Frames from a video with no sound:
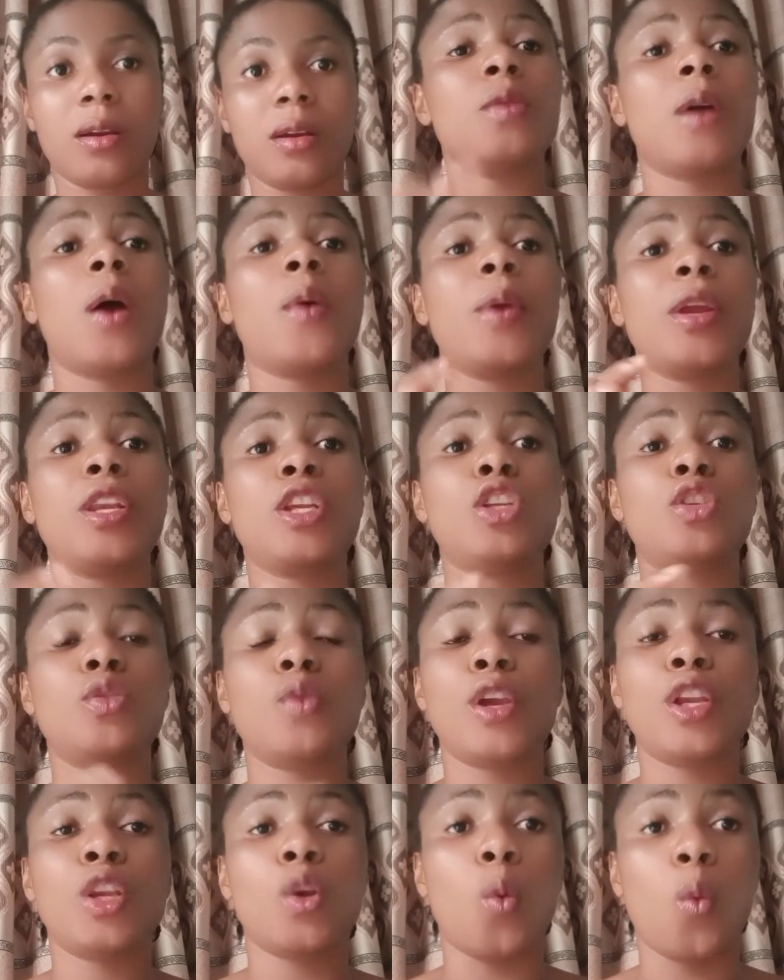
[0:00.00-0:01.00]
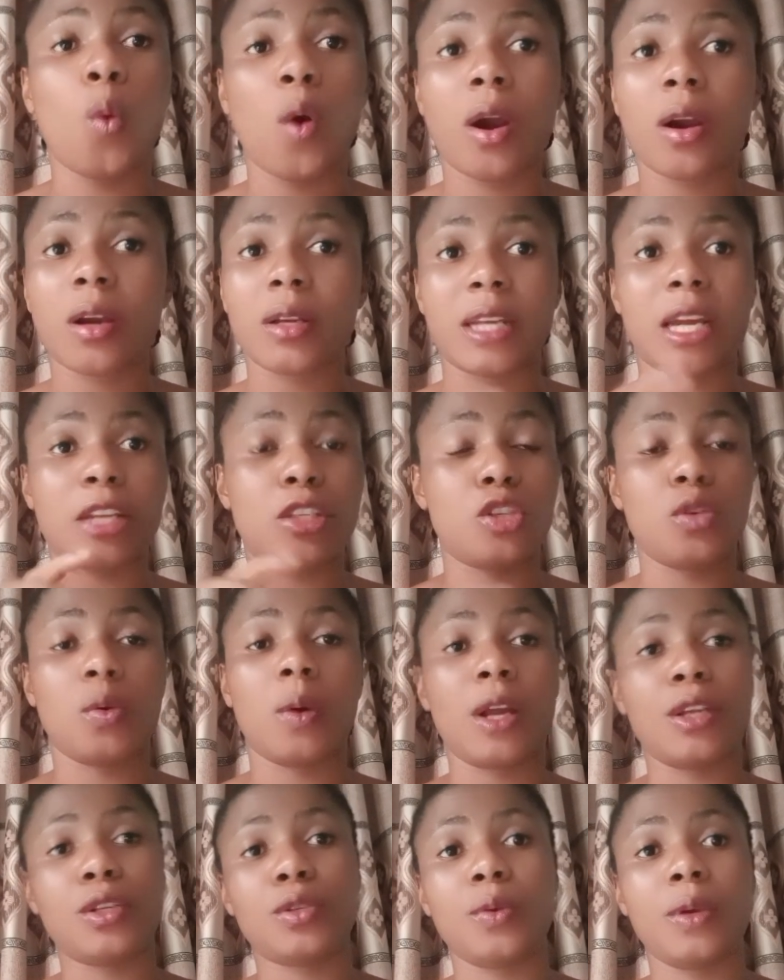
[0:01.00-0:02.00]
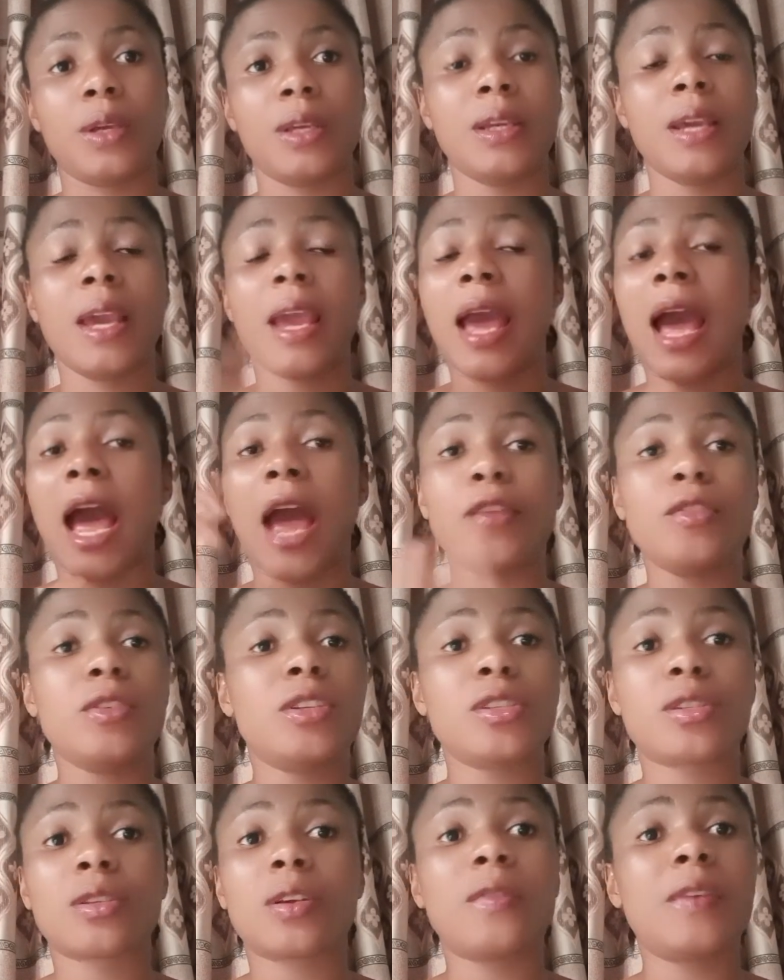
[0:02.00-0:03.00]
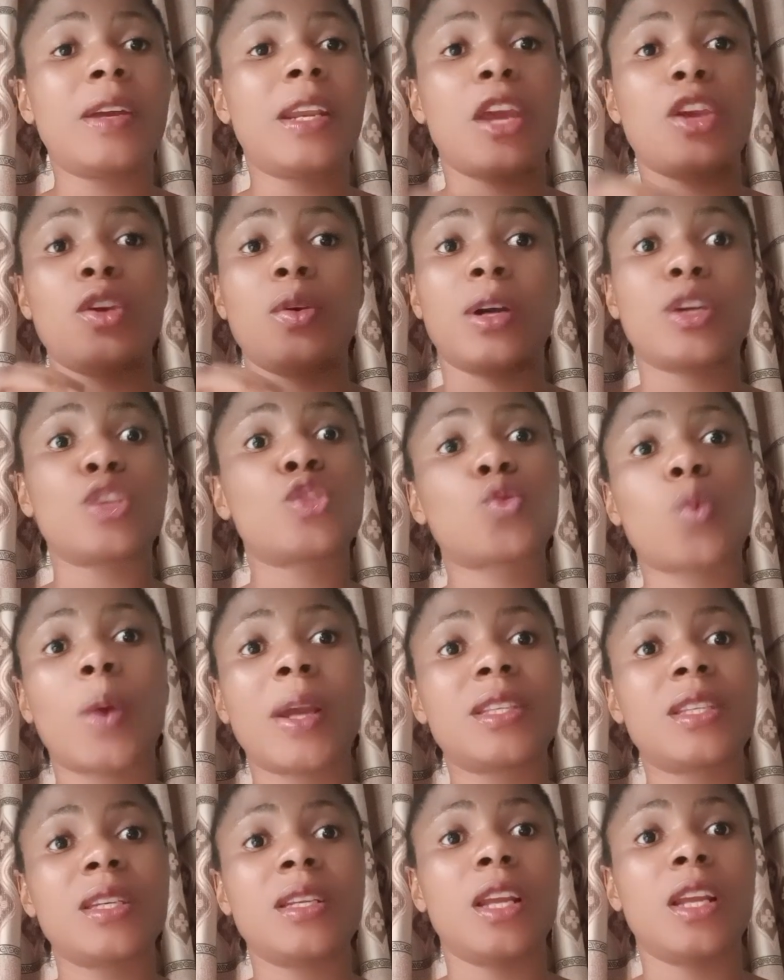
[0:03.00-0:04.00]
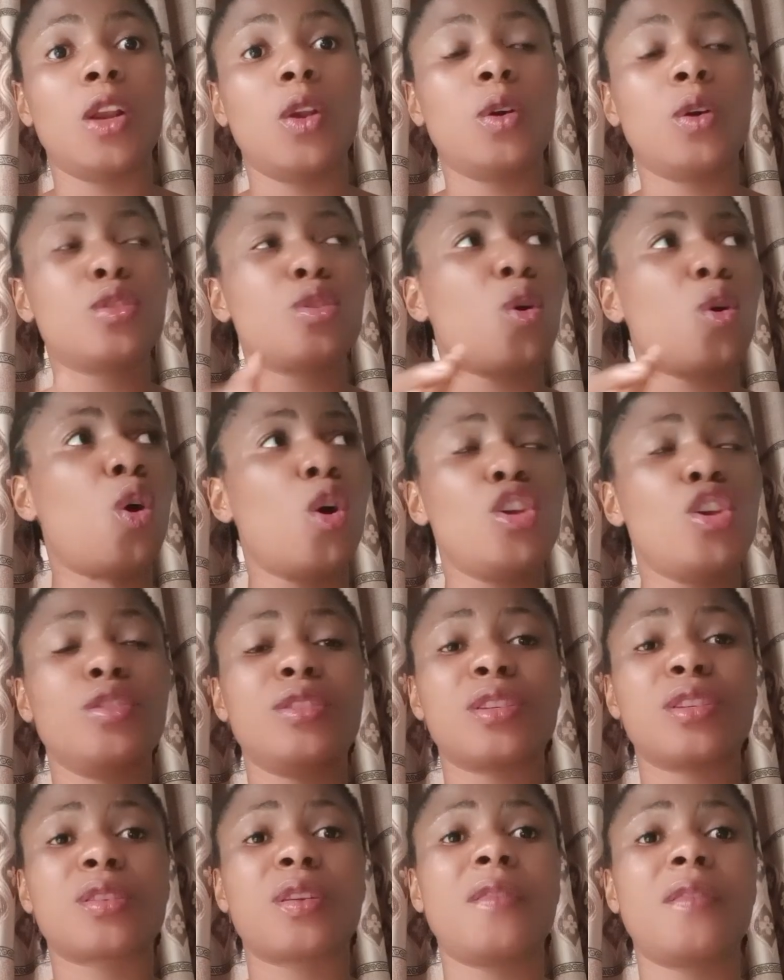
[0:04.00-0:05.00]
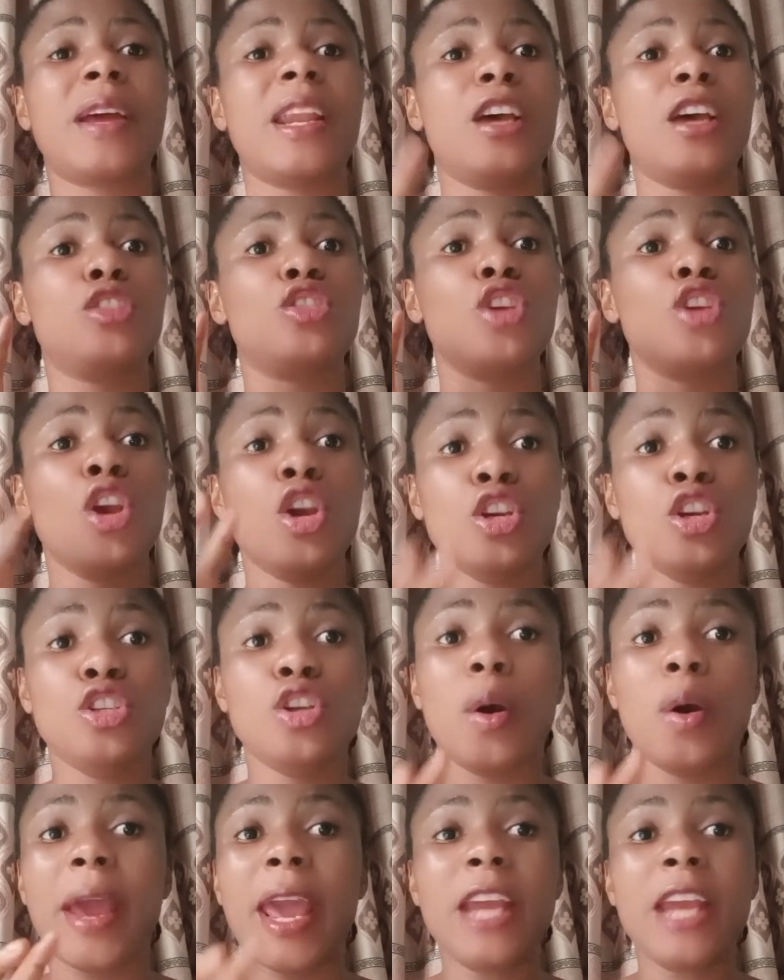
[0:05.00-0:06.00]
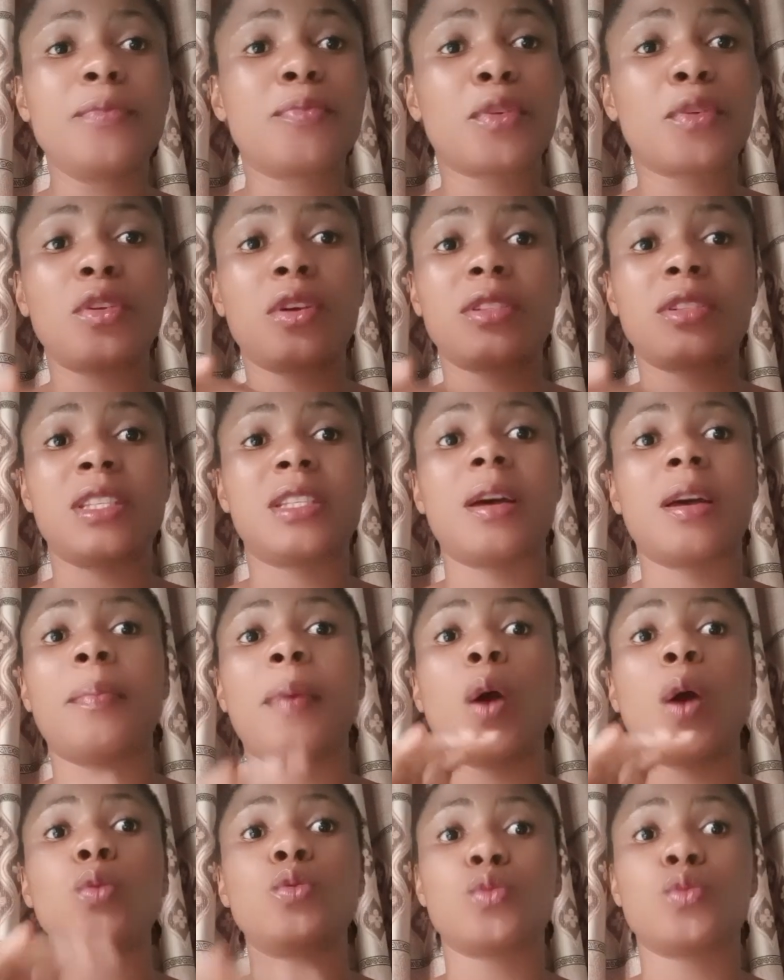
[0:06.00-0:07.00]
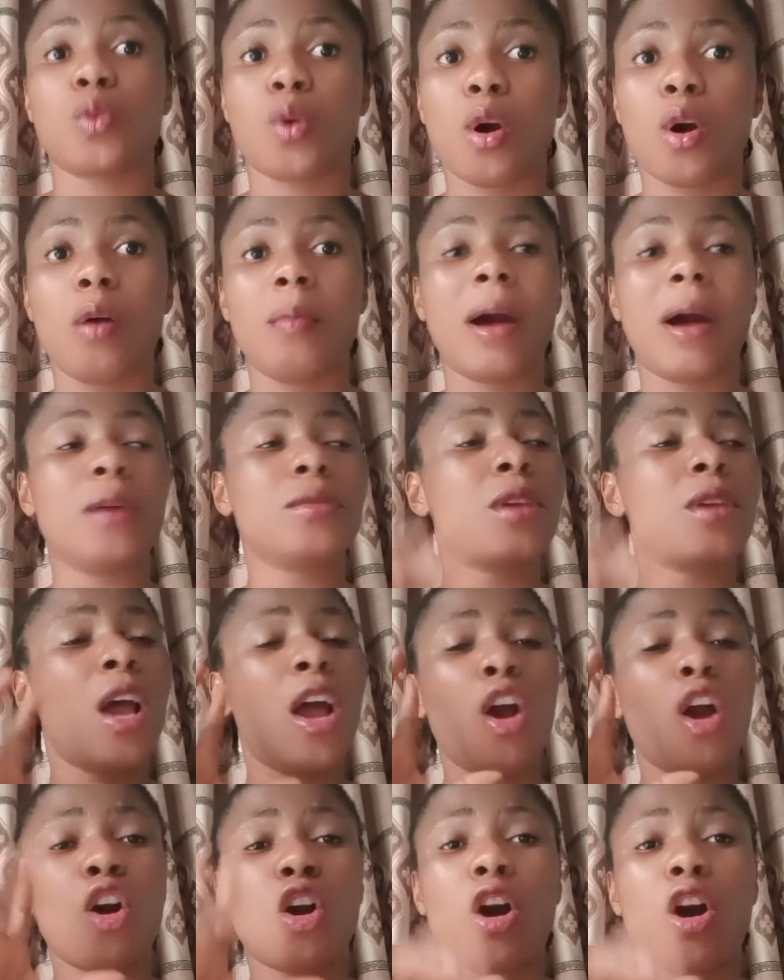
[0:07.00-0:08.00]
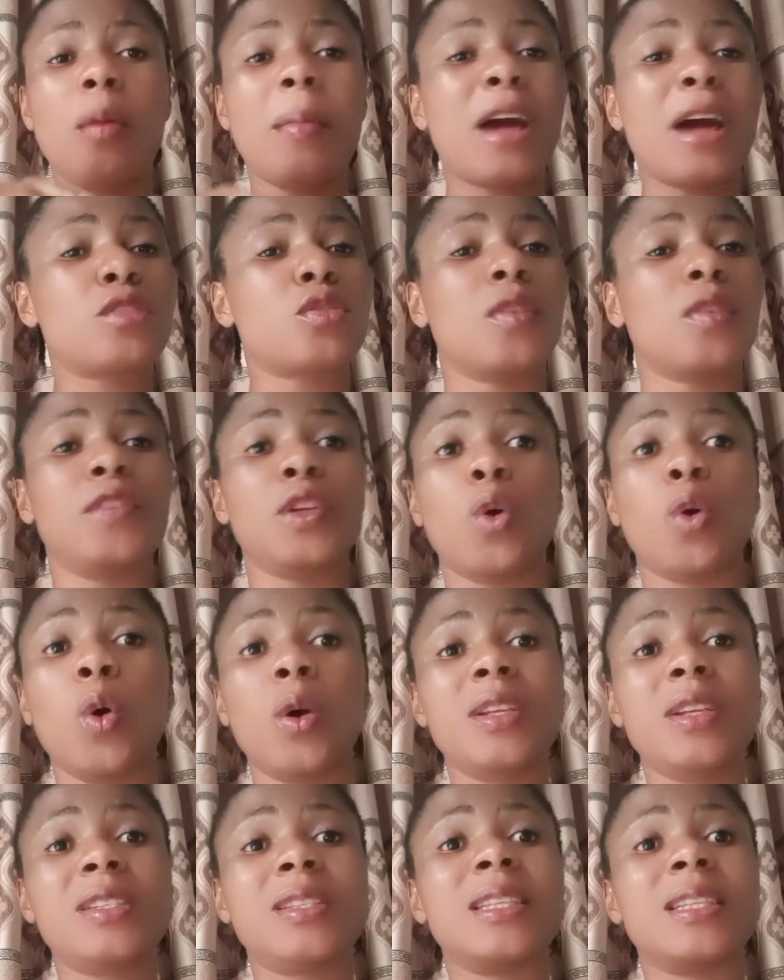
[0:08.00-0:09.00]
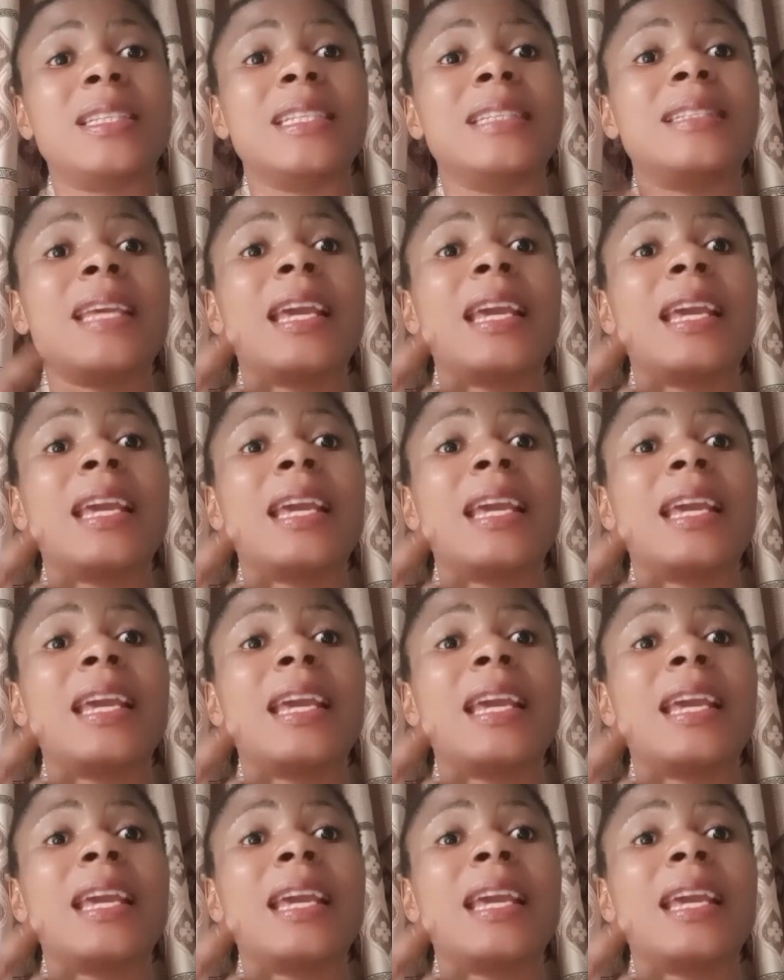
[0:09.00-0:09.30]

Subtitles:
You are already doing the work that you are doing, and you discover that you are sweating a lot, or you discover that your end product is about to come out of the holy city.